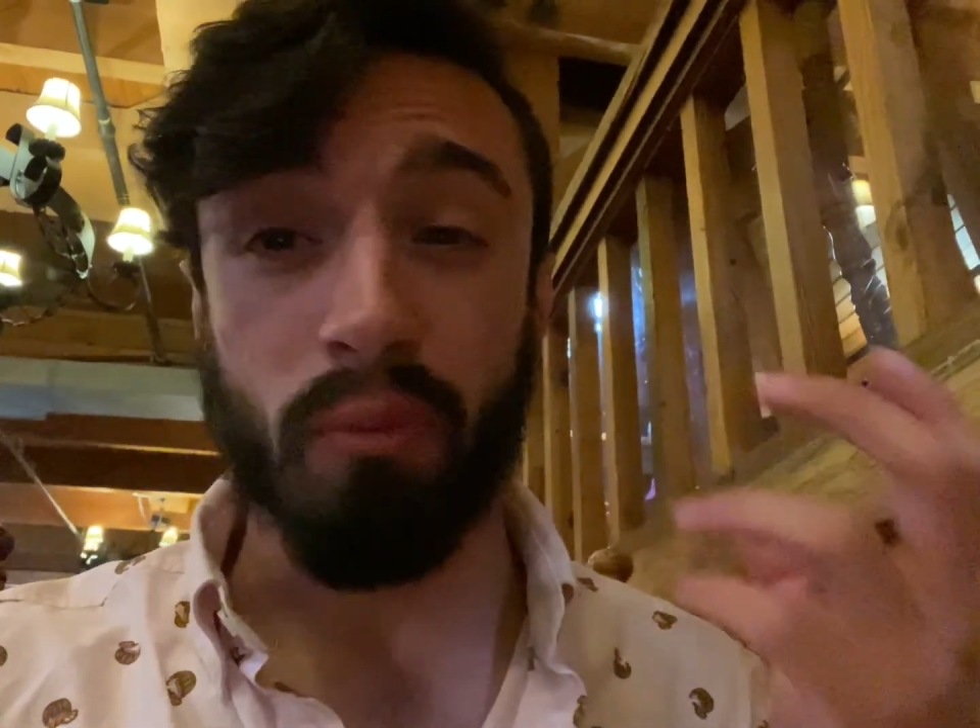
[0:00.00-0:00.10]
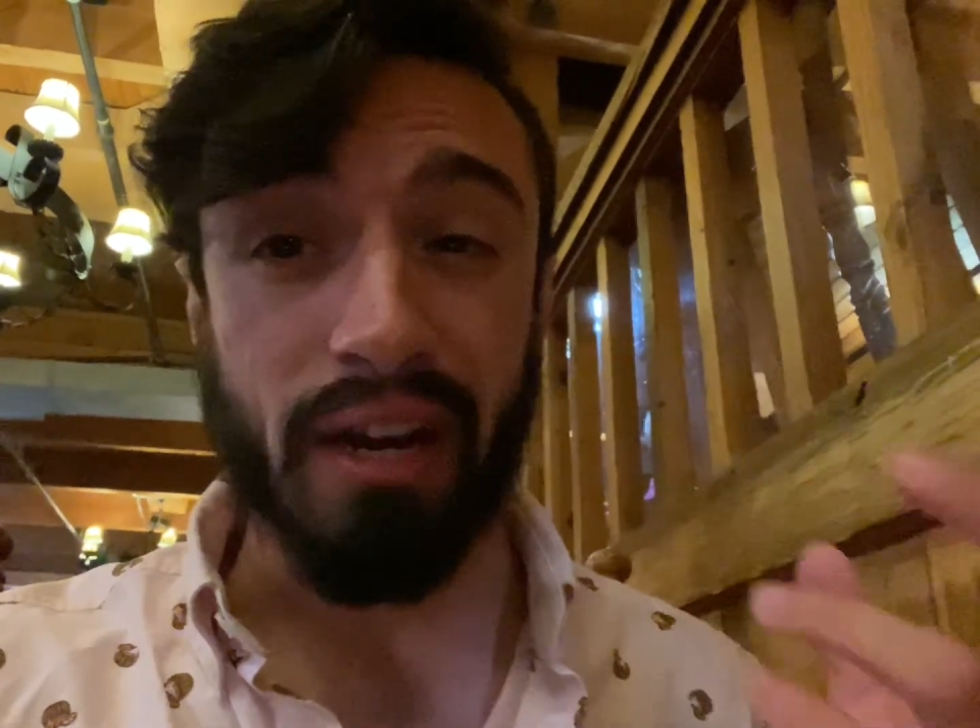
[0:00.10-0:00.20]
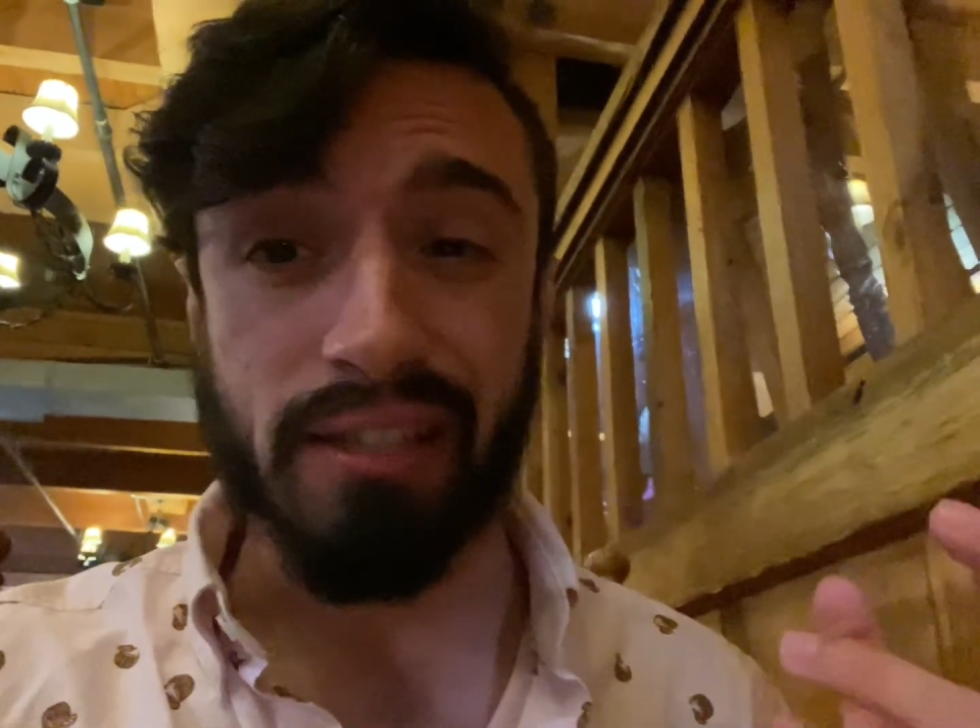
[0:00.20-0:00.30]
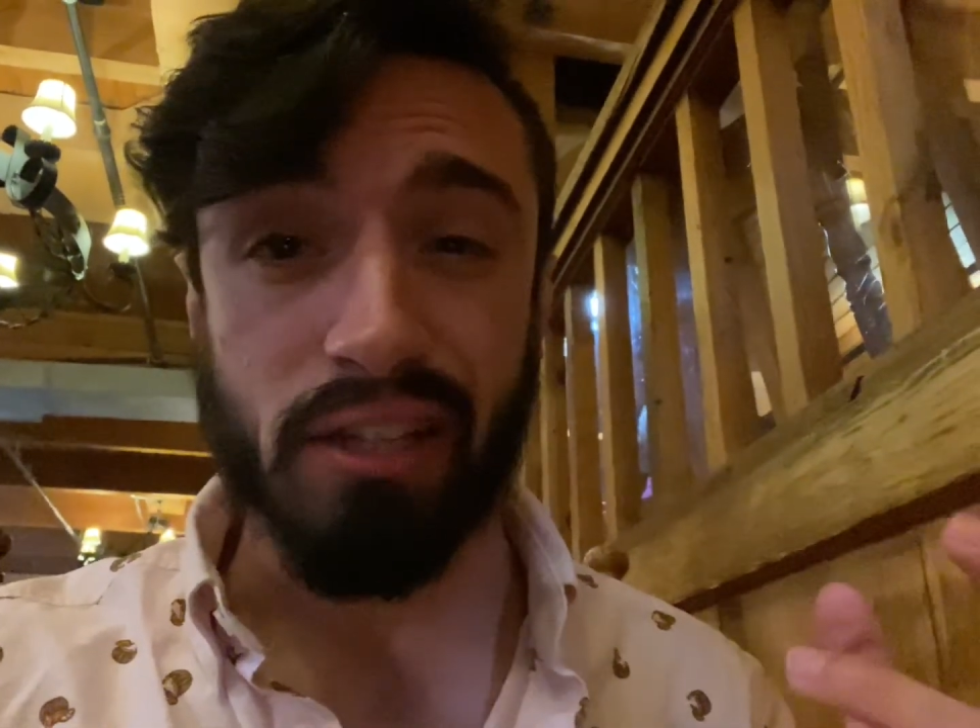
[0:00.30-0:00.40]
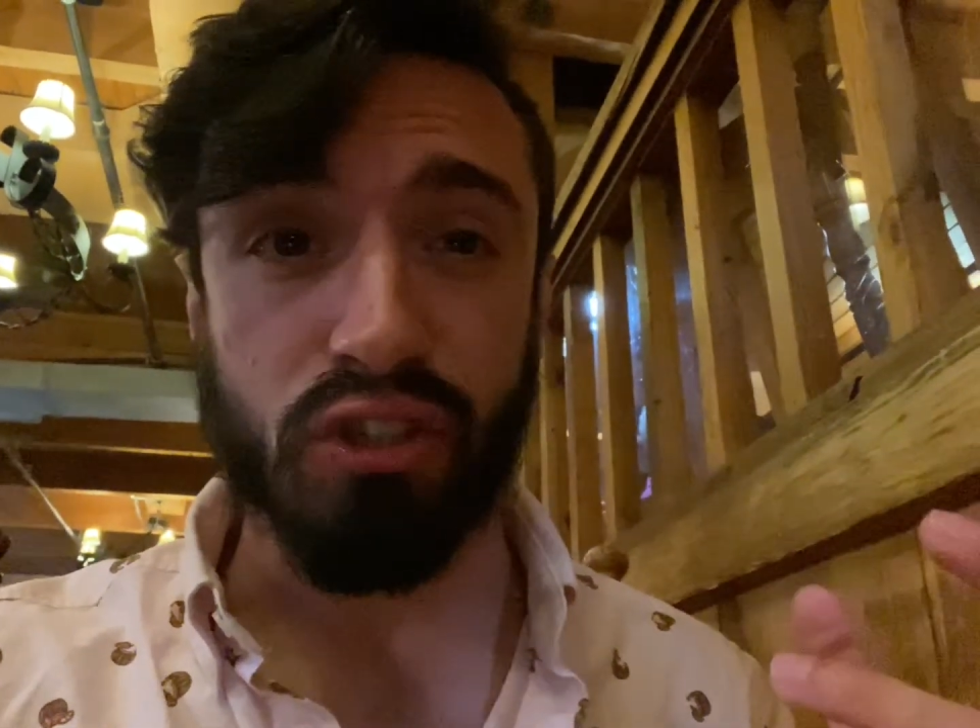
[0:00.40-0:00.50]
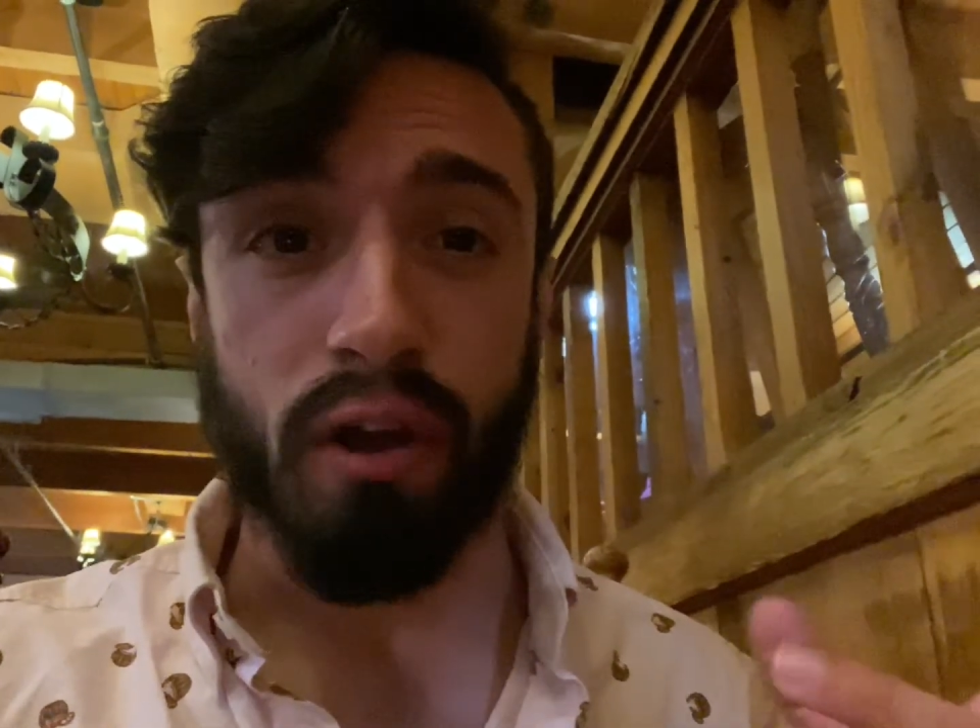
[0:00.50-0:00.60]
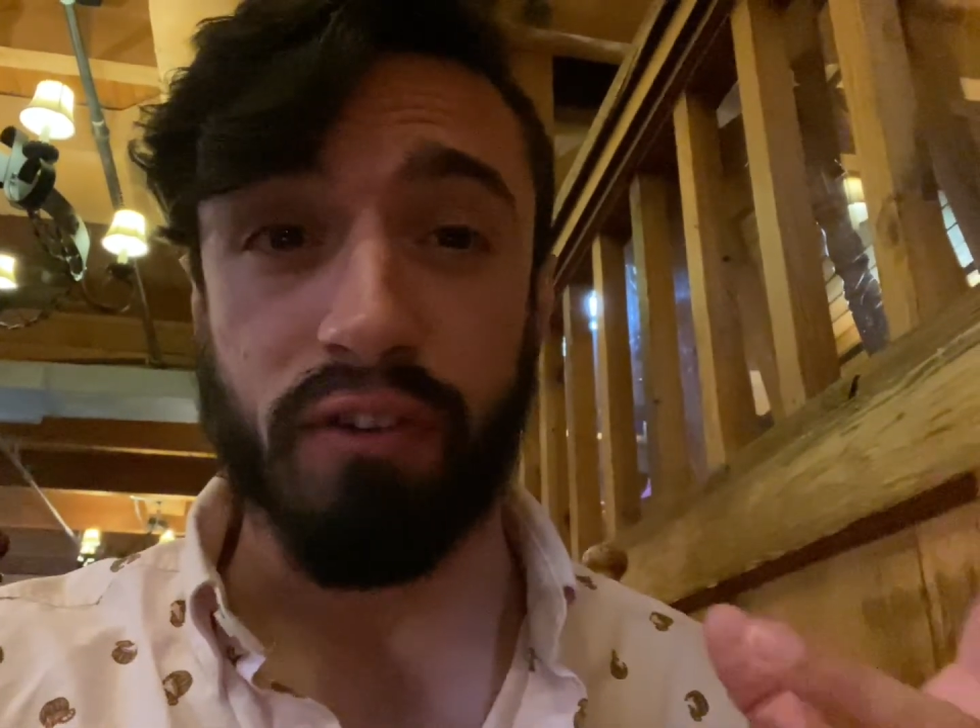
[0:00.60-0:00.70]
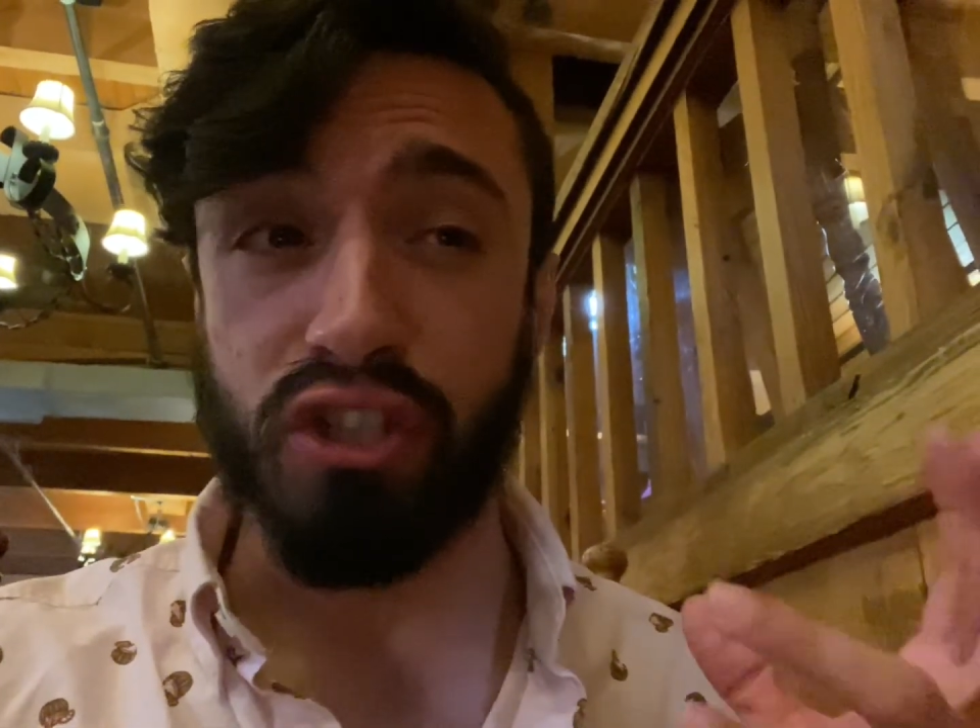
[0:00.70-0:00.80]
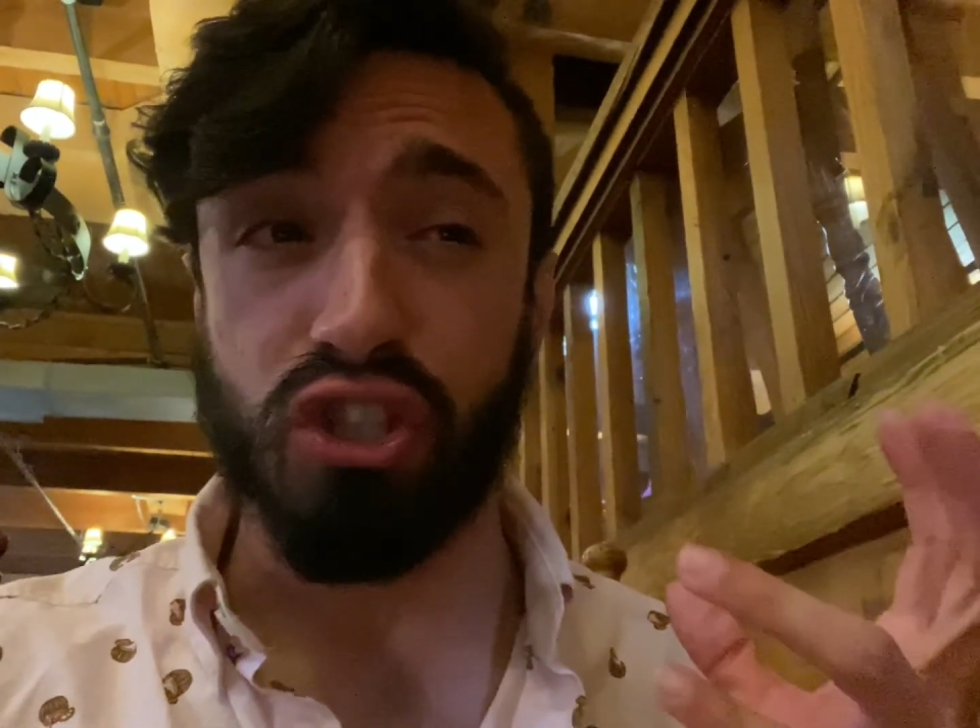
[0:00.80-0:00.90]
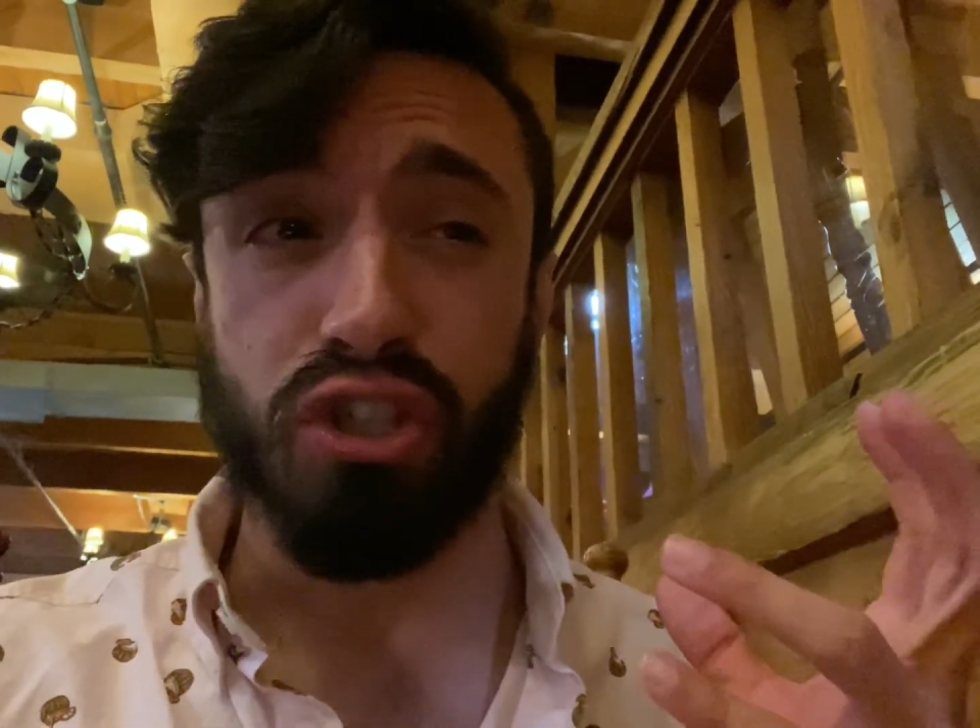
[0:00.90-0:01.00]
when I say soft,
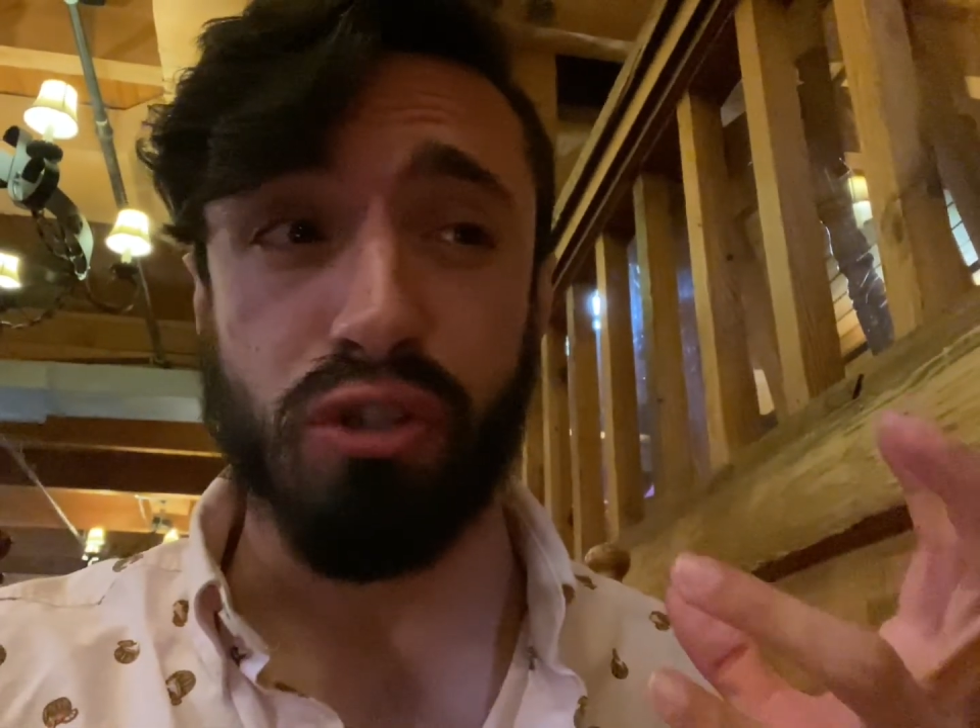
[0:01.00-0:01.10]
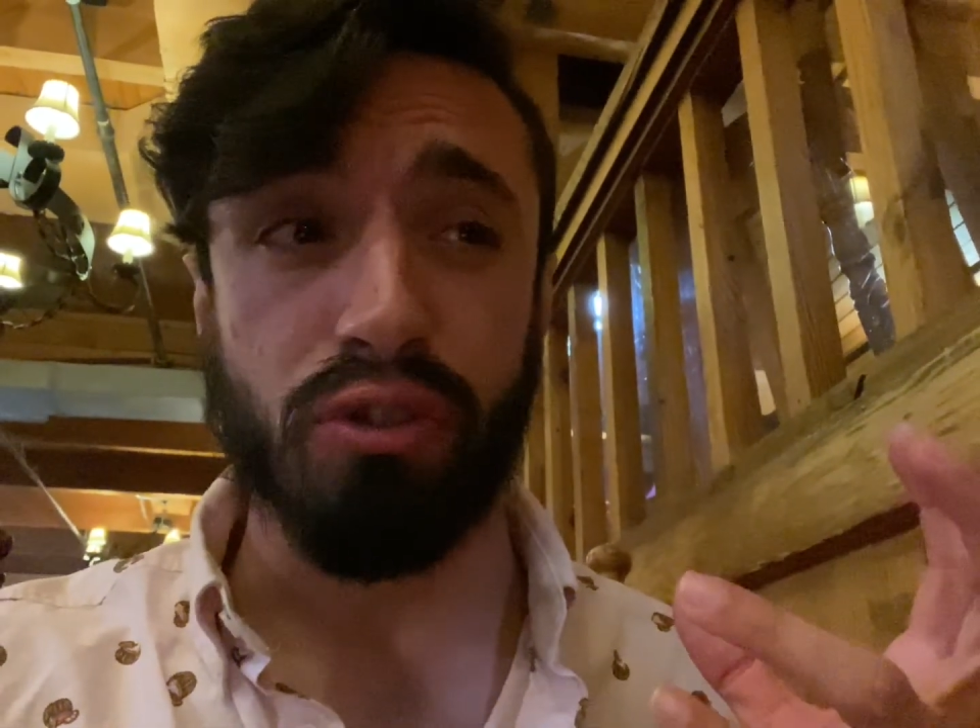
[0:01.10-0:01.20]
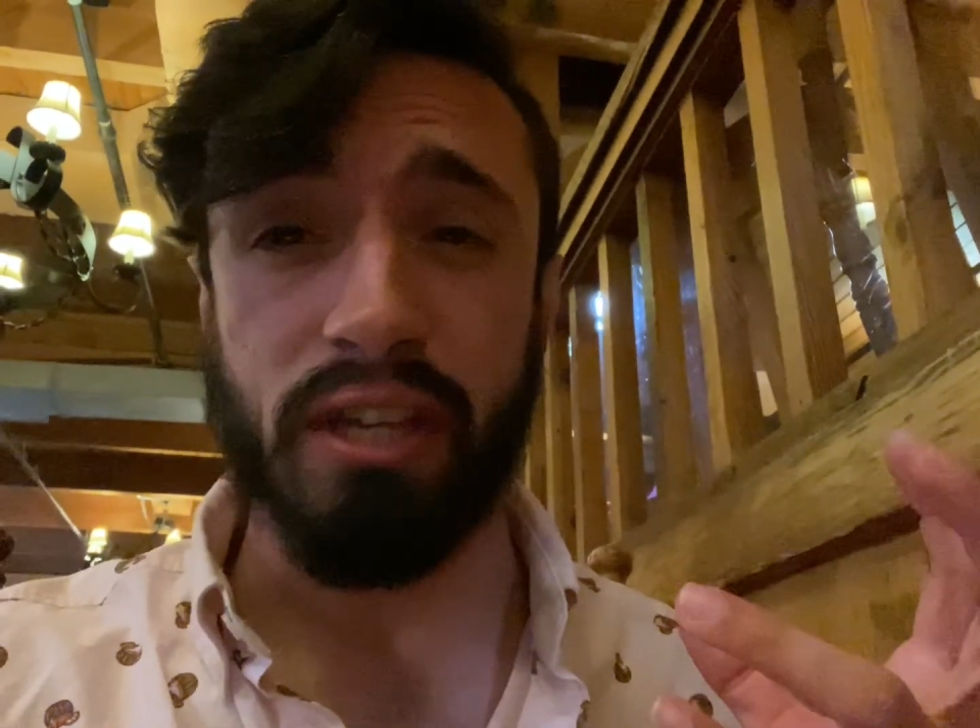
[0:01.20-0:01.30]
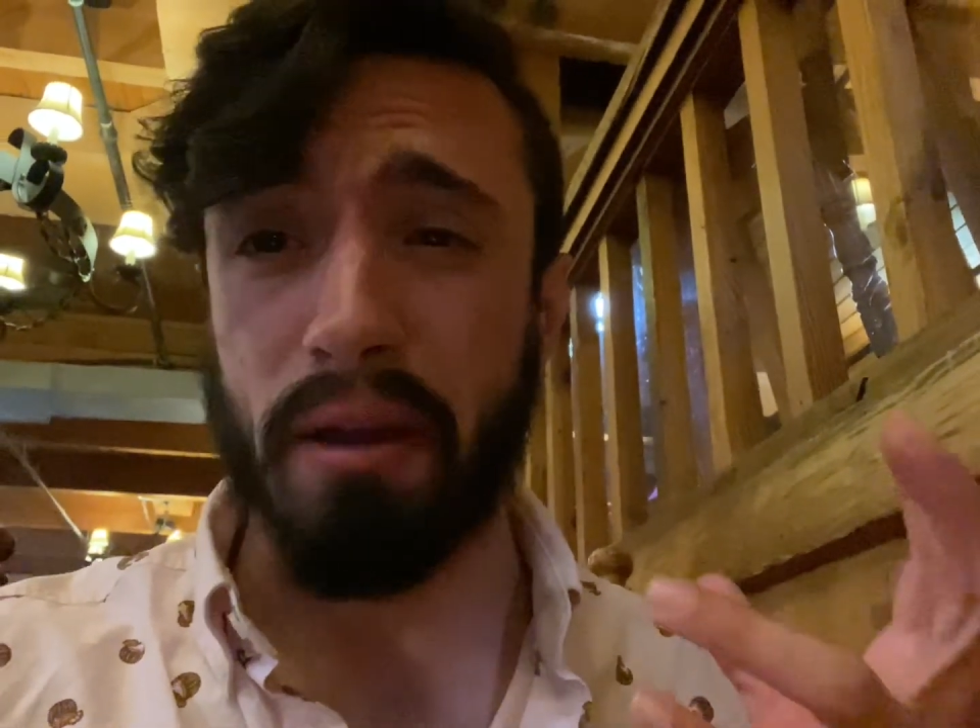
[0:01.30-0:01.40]
it's juicy,